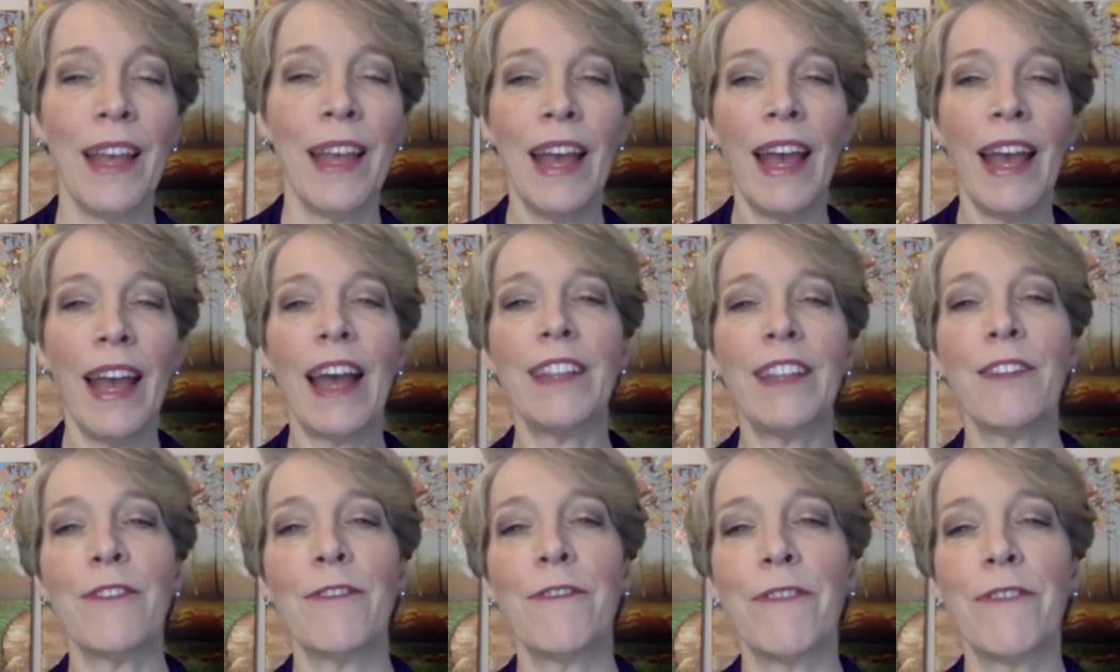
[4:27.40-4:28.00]
And
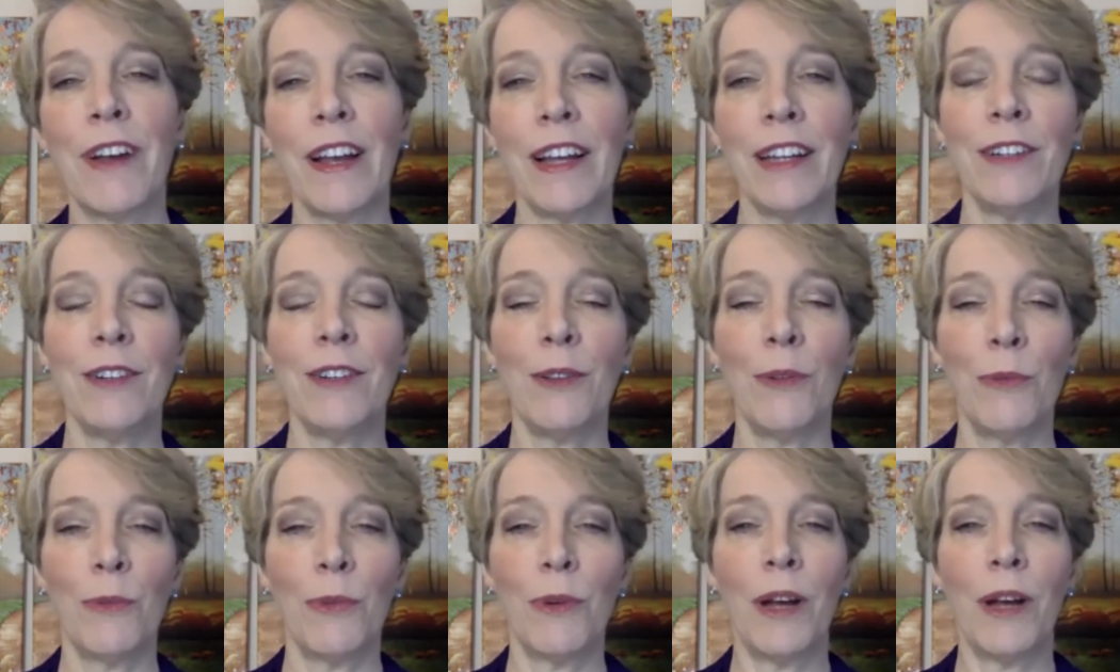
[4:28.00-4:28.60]
the
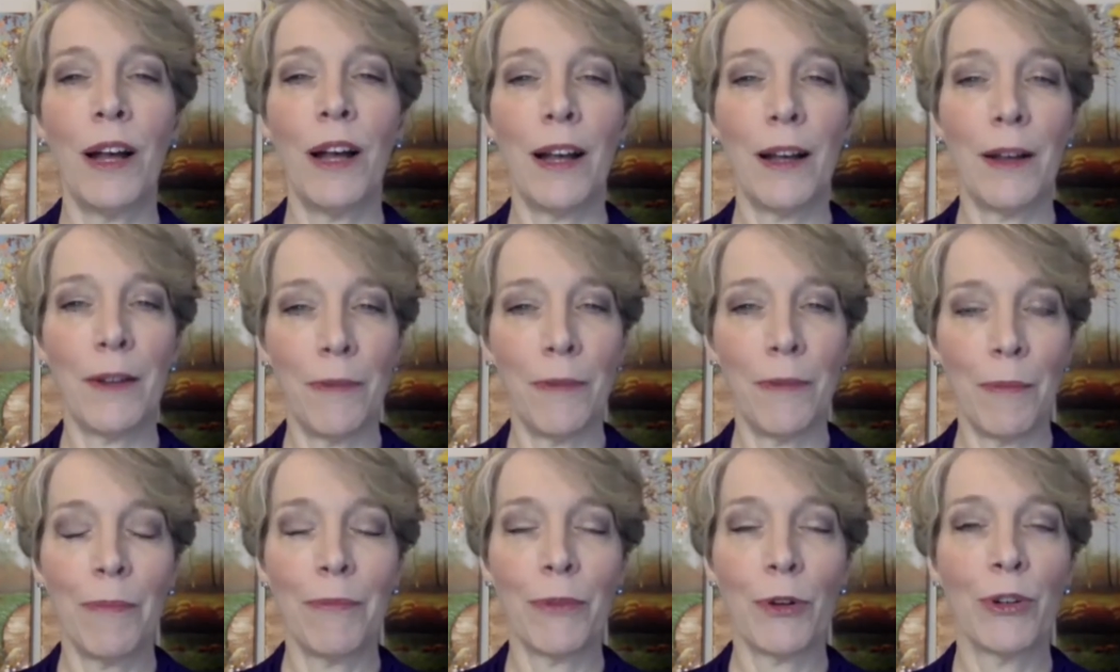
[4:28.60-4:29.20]
final
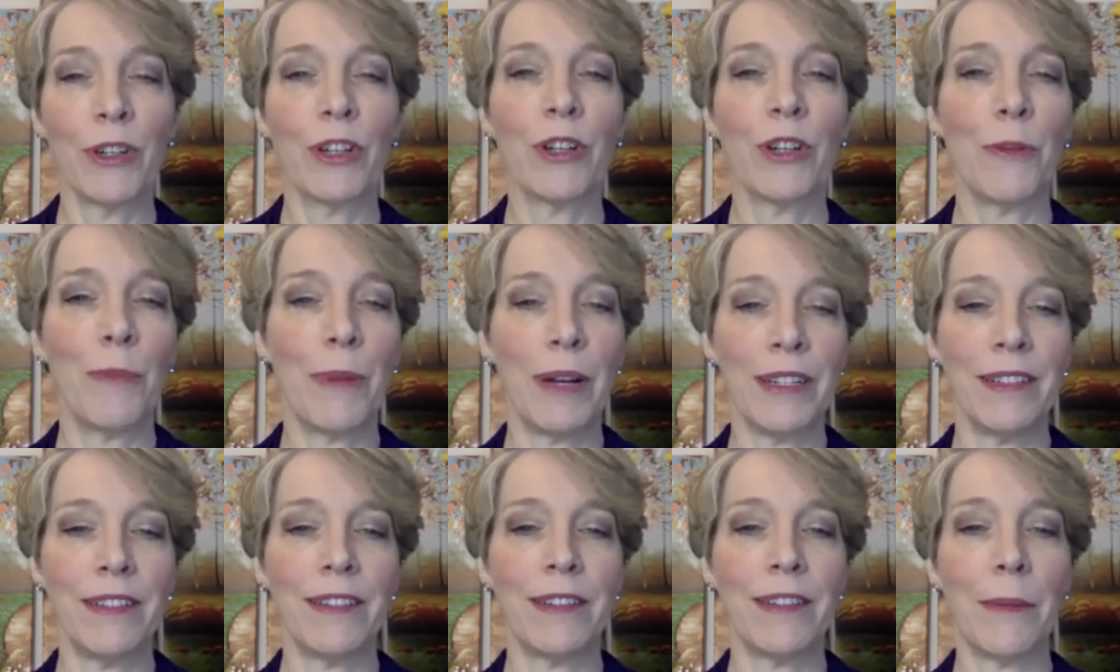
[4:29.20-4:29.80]
critical
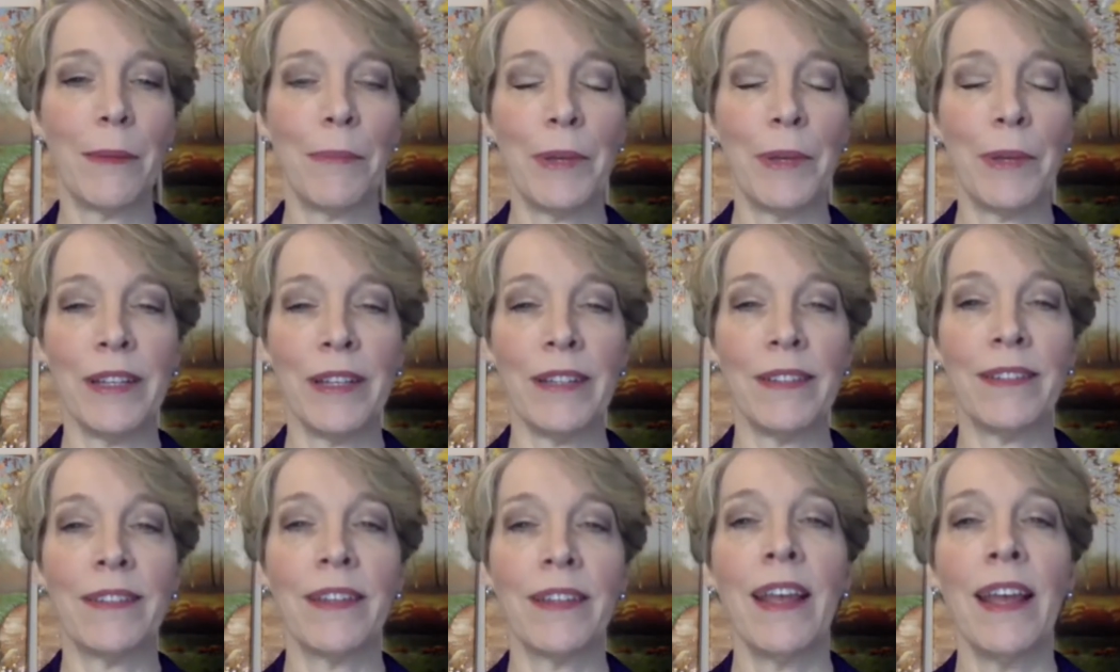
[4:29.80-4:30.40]
mindset
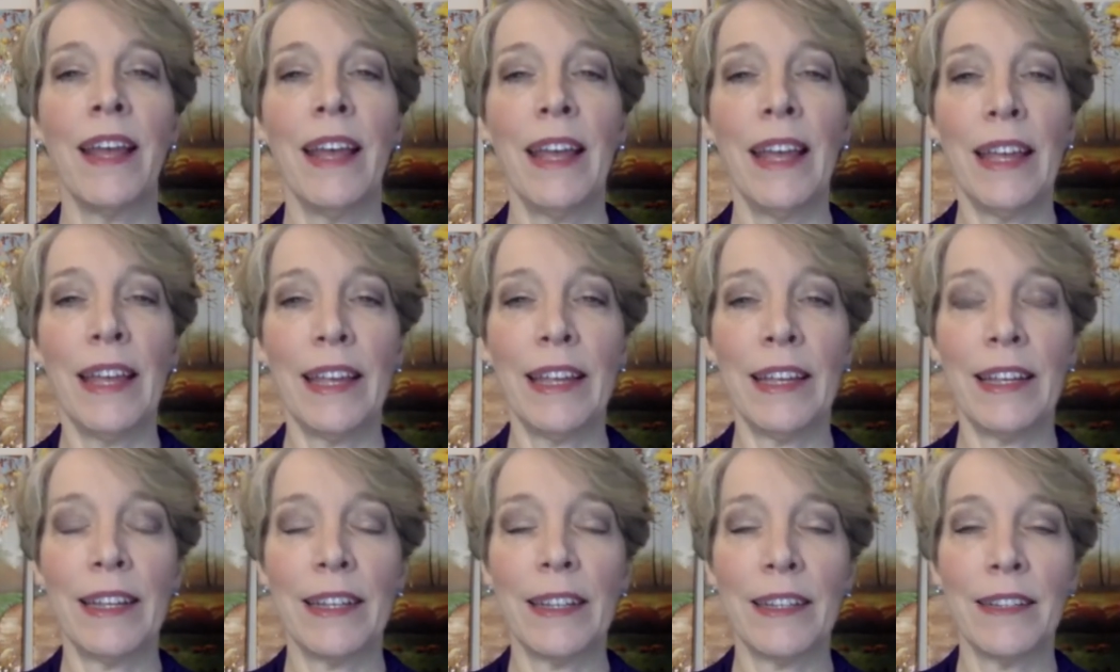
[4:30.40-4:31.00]
piece
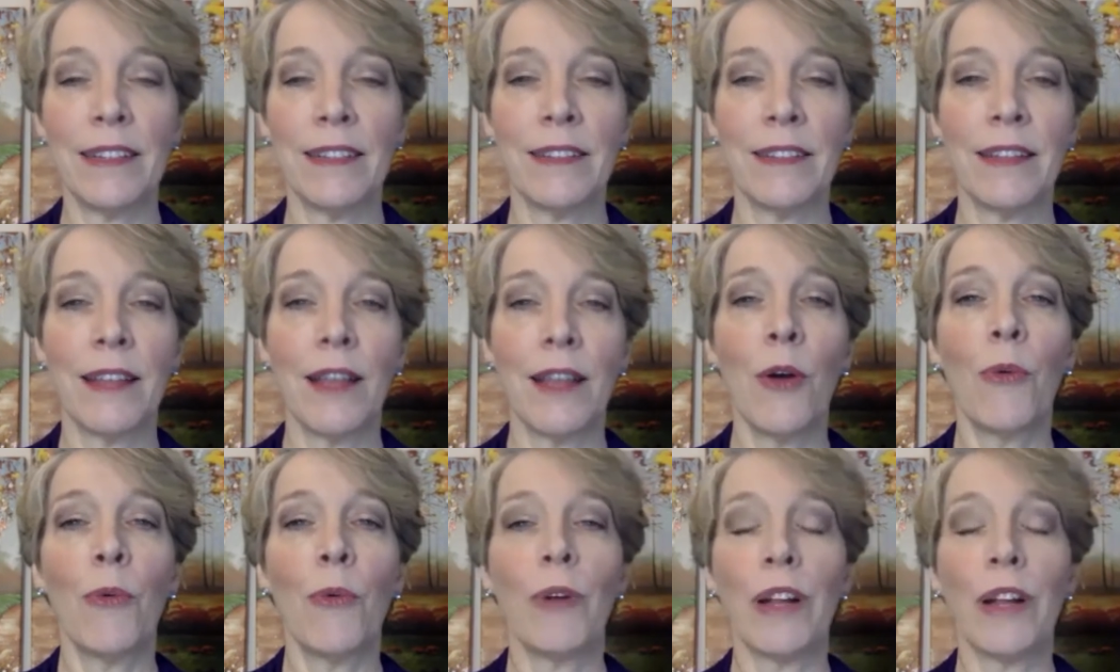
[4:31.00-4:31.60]
is
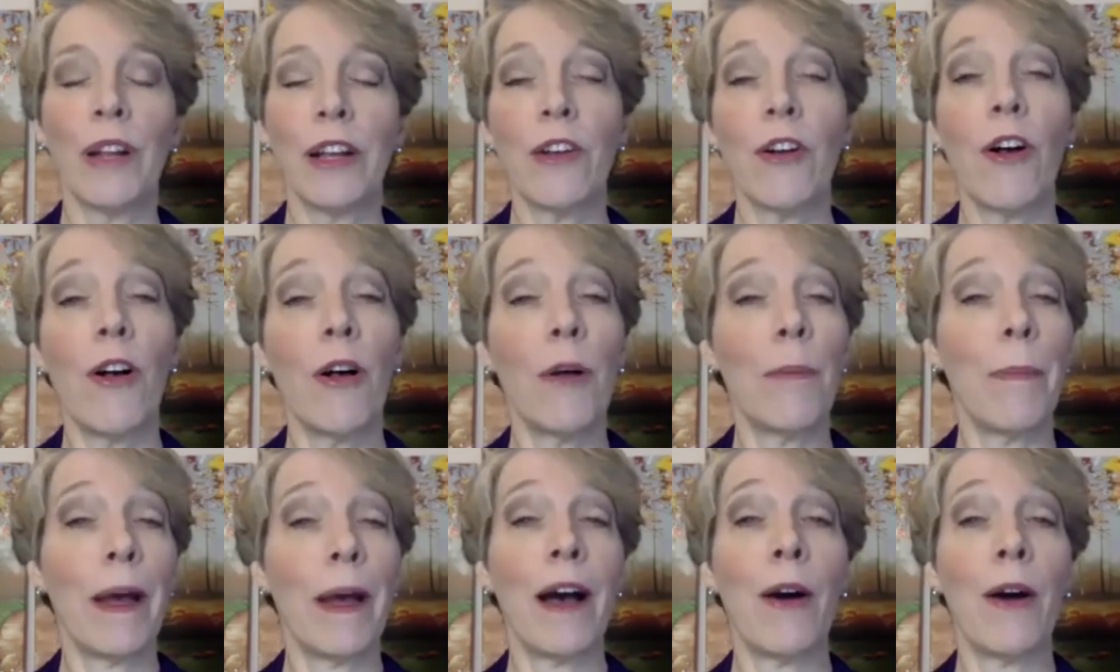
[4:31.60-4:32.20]
what I call
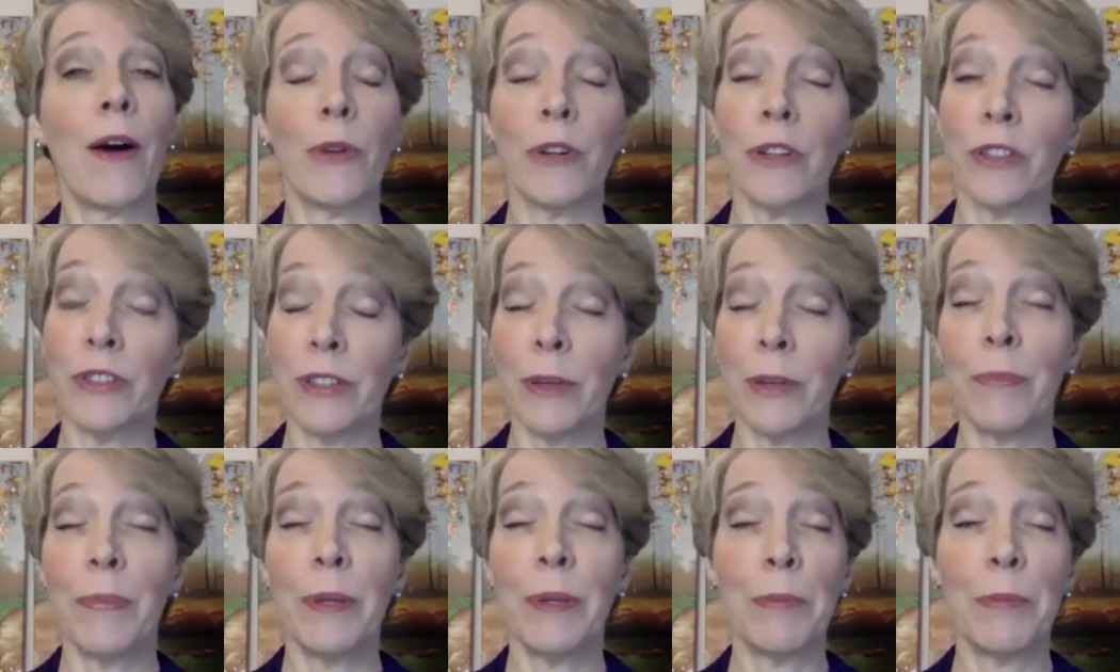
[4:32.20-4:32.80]
power. Some
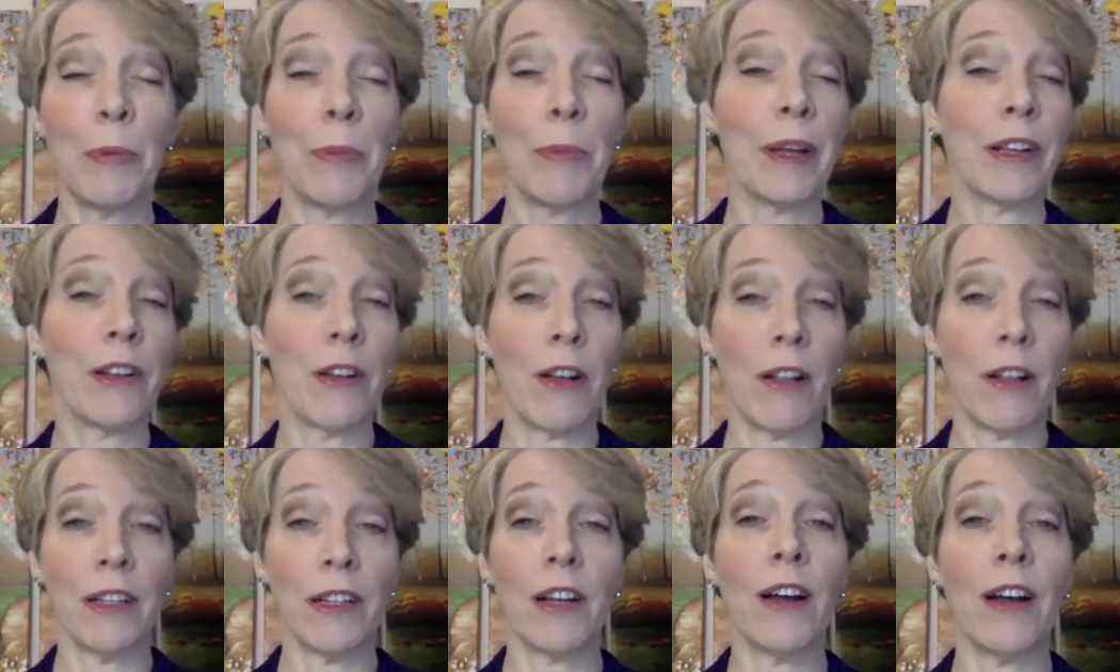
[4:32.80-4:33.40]
people might call
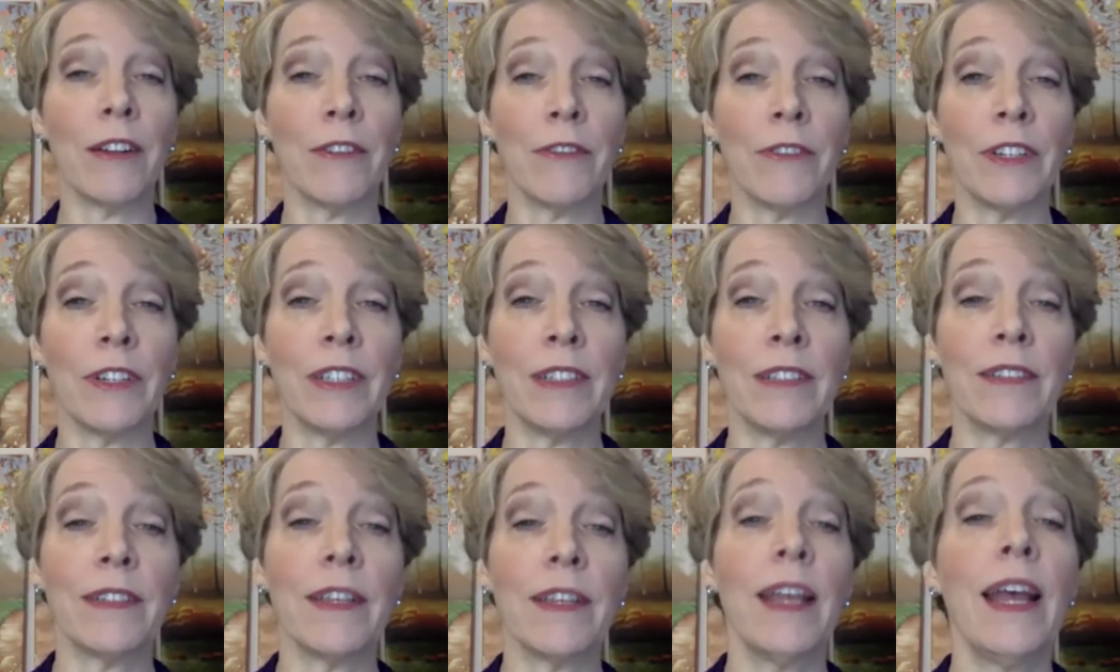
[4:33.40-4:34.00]
it confidence.